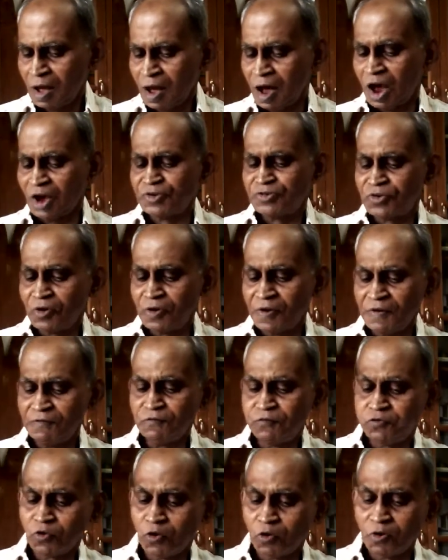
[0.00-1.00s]
I saw him
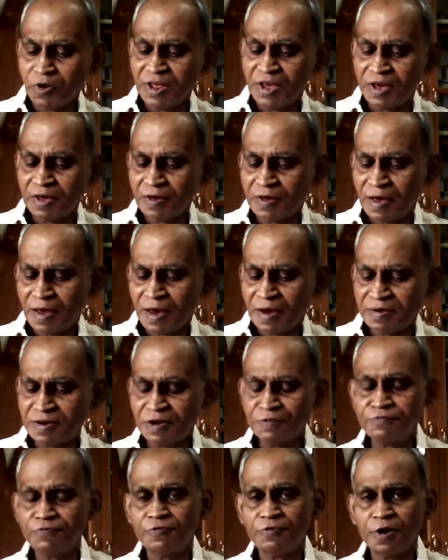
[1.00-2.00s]
falling and
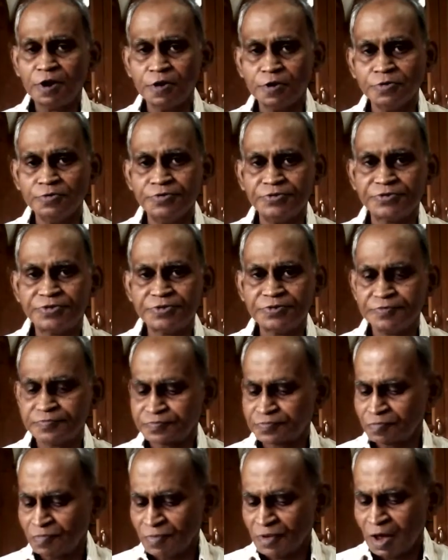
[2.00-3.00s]
I froze.
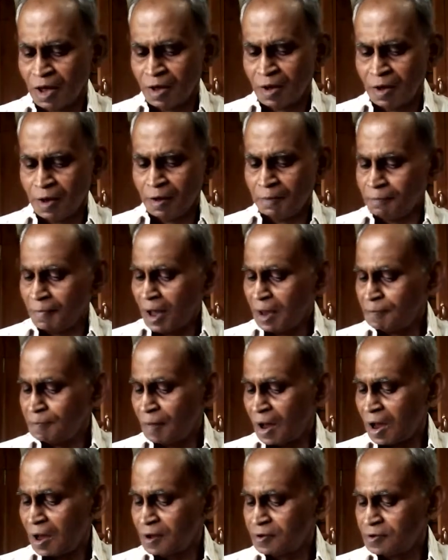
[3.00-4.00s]
My
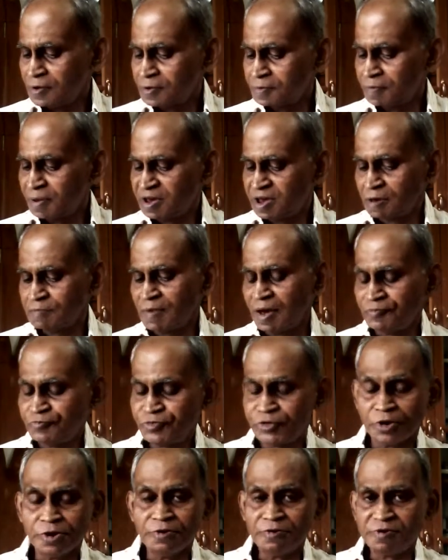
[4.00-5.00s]
mind became
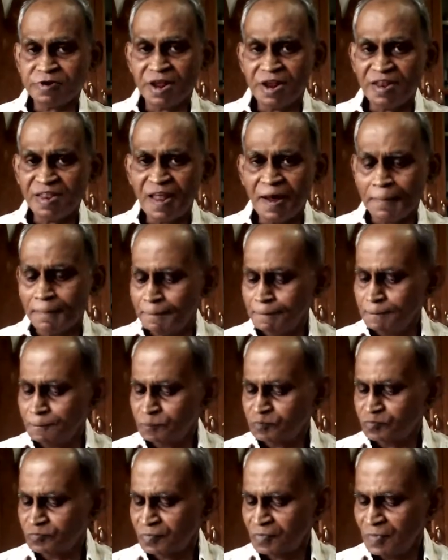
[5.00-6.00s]
absolutely numb.
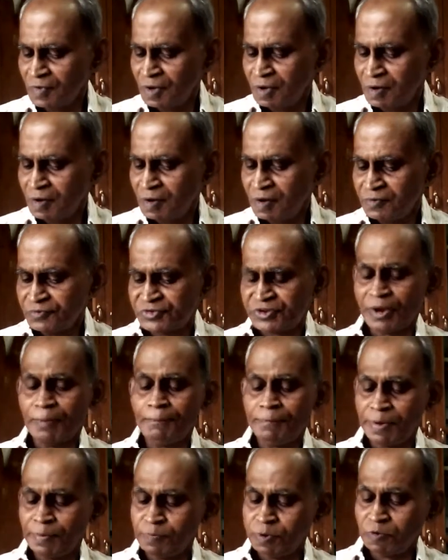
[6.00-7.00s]
Some
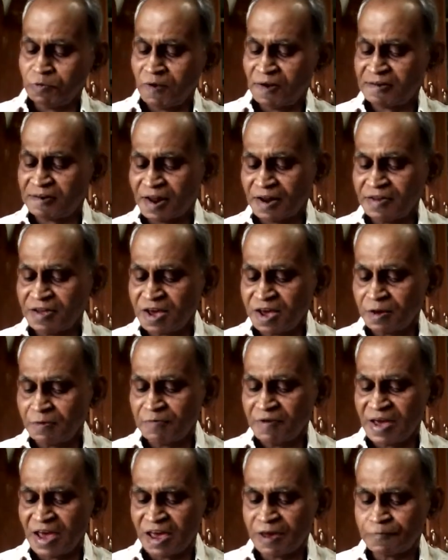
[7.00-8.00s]
people were running
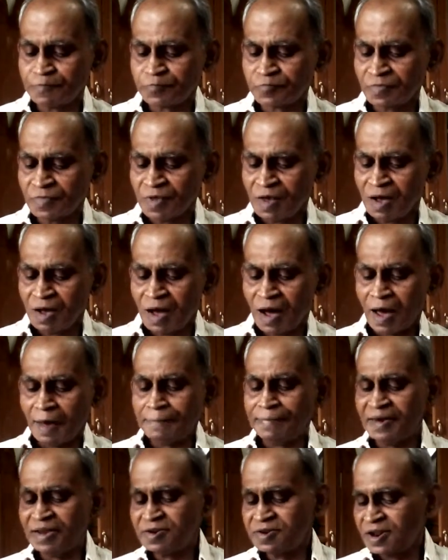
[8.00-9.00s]
away. I
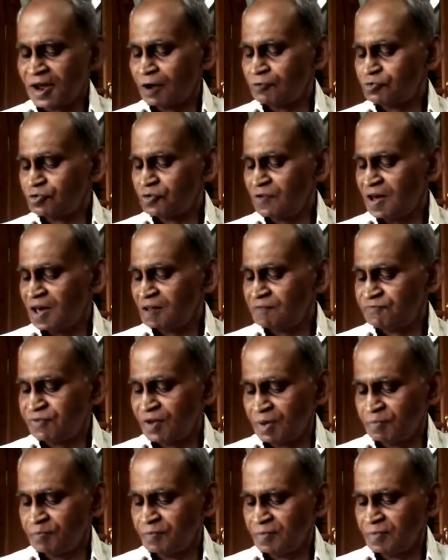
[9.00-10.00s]
bent down to help
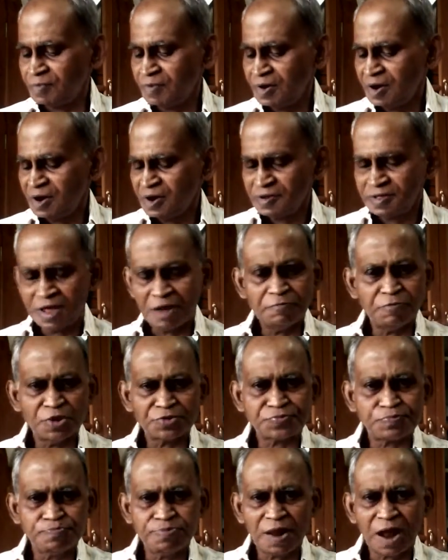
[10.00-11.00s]
him. There was
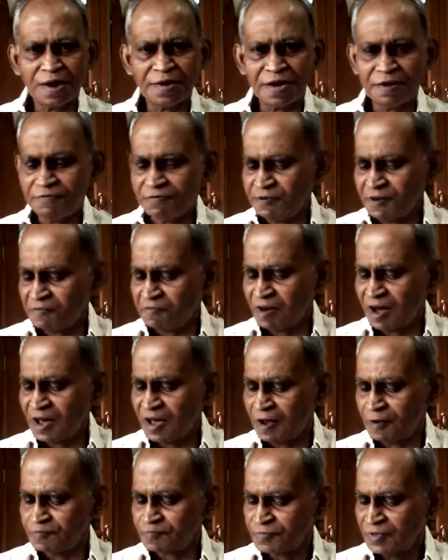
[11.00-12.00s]
blood
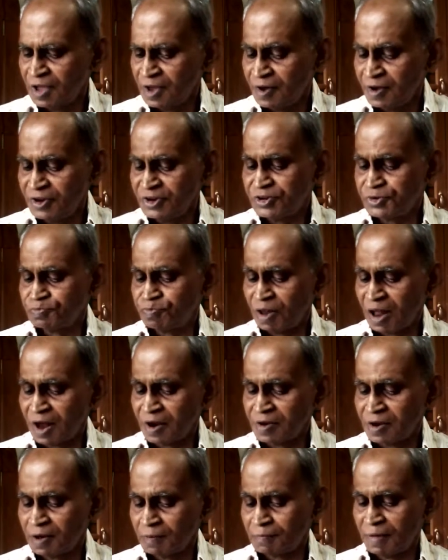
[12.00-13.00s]
everywhere. His
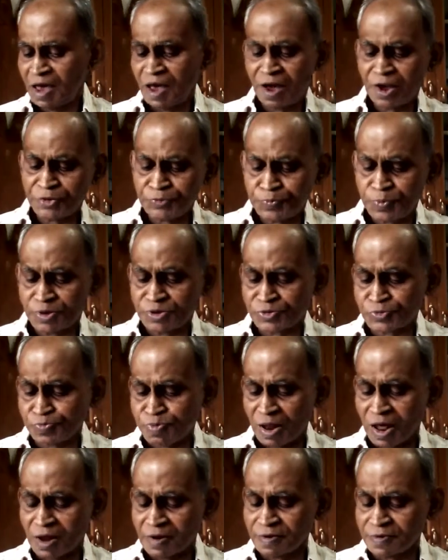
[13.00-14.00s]
blood, my husband's
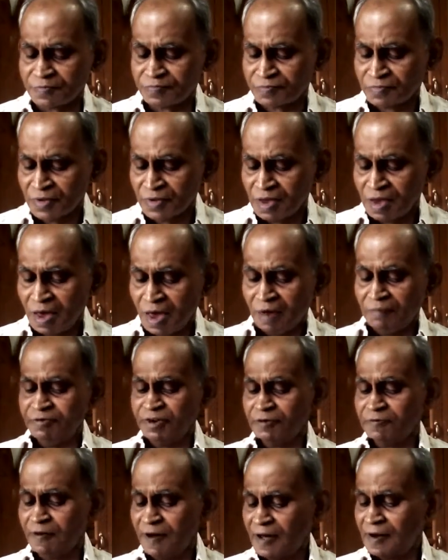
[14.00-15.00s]
blood,
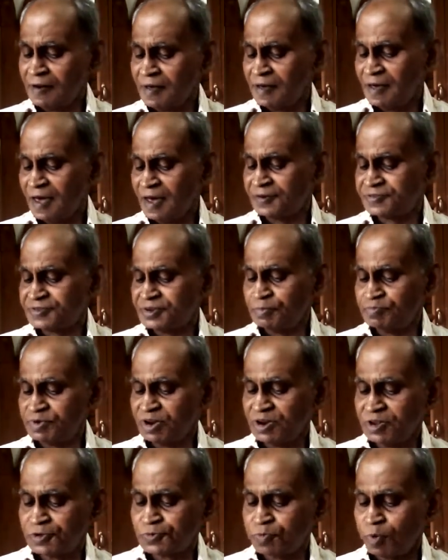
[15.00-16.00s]
everywhere except
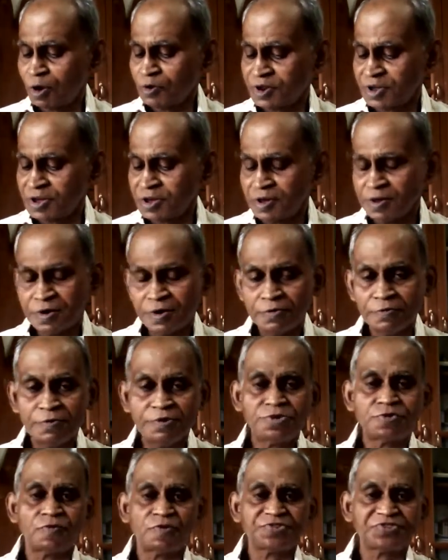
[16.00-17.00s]
in his body,
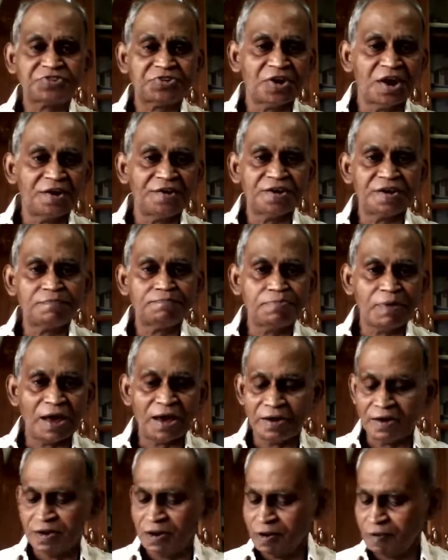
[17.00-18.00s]
which was turning
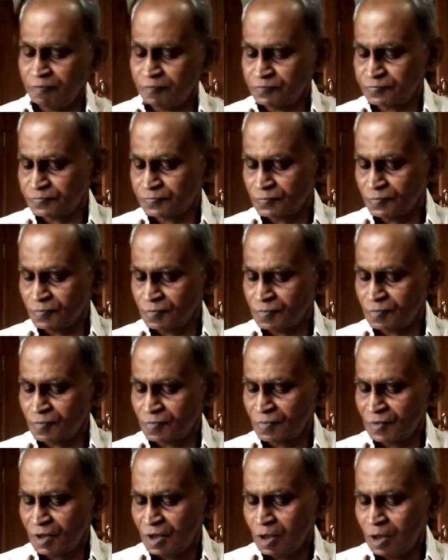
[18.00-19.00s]
pale.
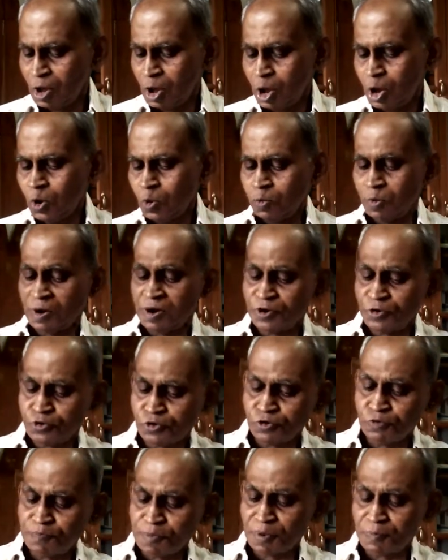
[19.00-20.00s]
One or
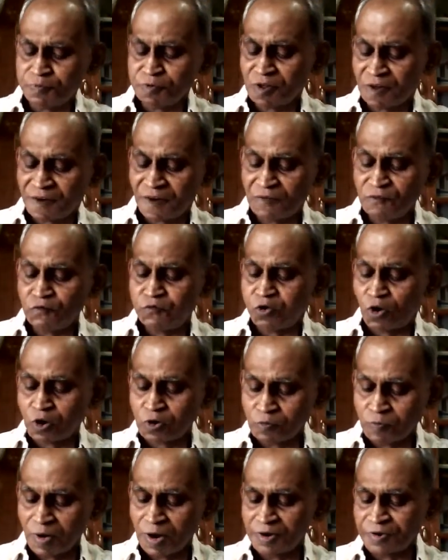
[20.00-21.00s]
two people came
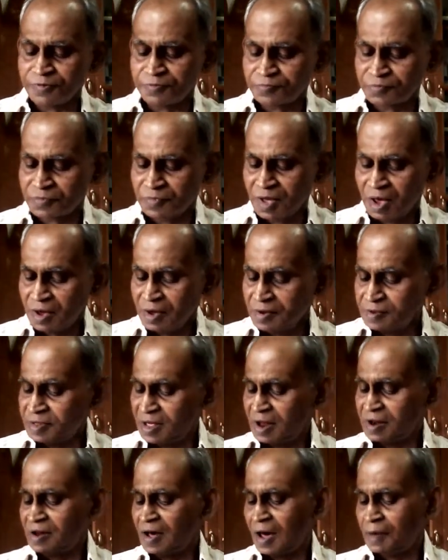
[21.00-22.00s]
forward.
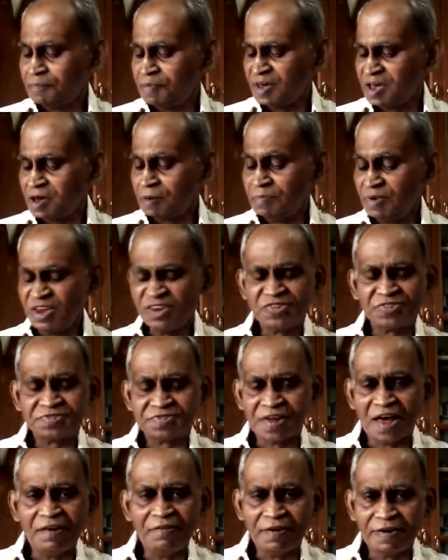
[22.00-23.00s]
Then I became
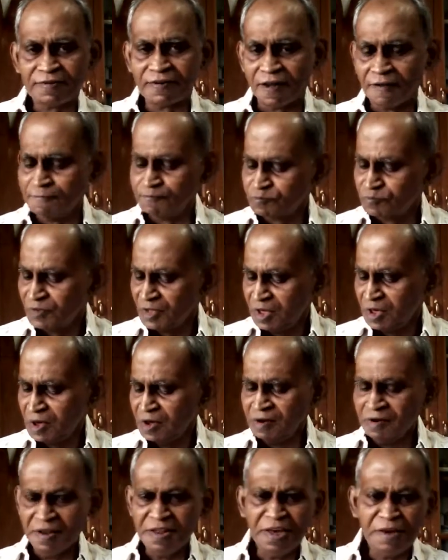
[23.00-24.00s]
hysterical.
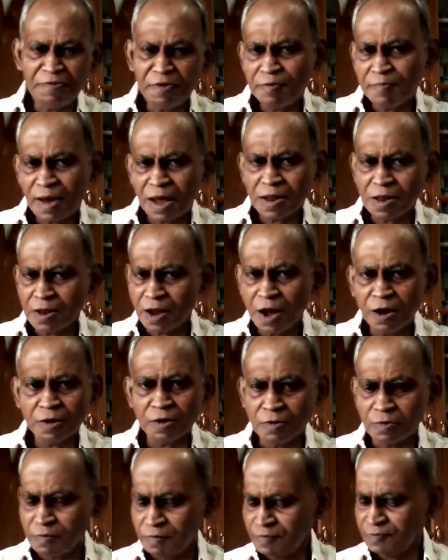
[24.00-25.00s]
"Leave him
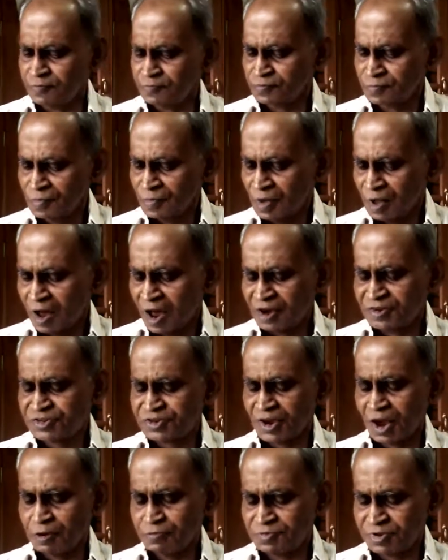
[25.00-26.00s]
alone," I
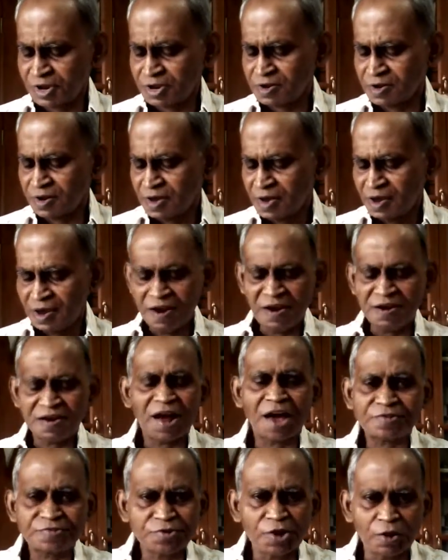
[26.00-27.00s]
shouted. "He
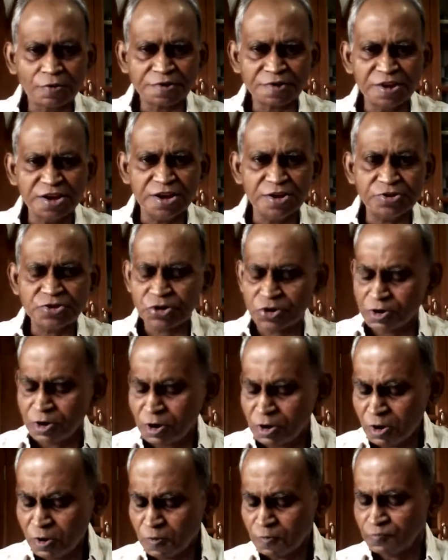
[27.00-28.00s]
does not need
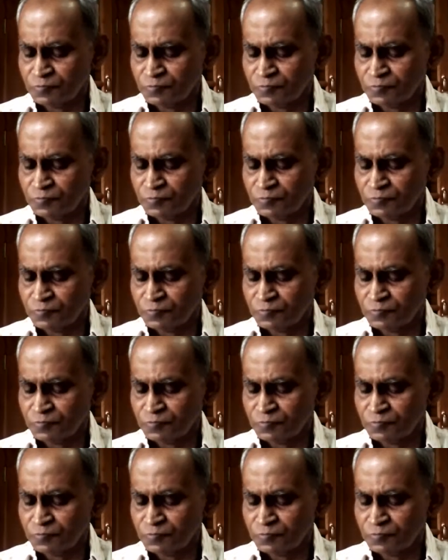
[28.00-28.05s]
you.